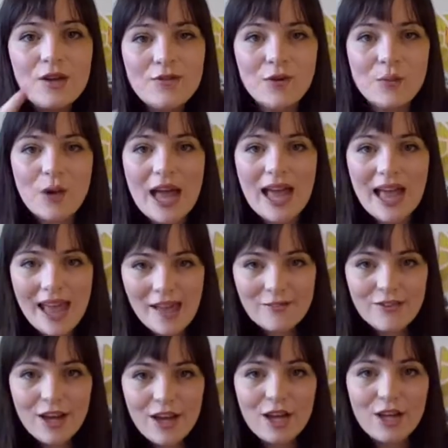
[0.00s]
from
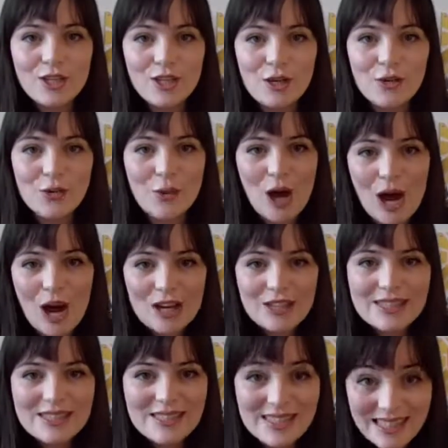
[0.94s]
wherever you
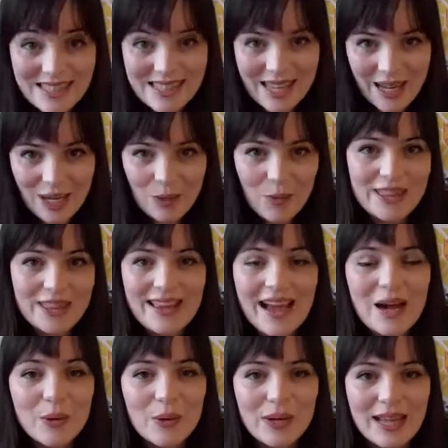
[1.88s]
are sitting
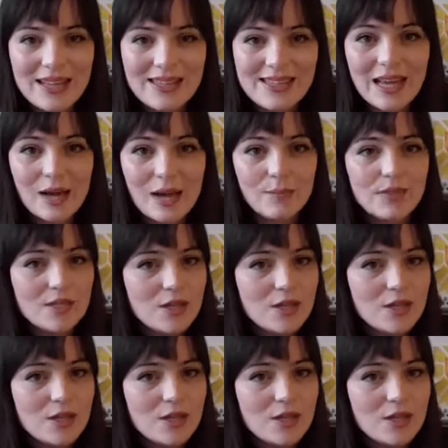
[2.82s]
without getting up.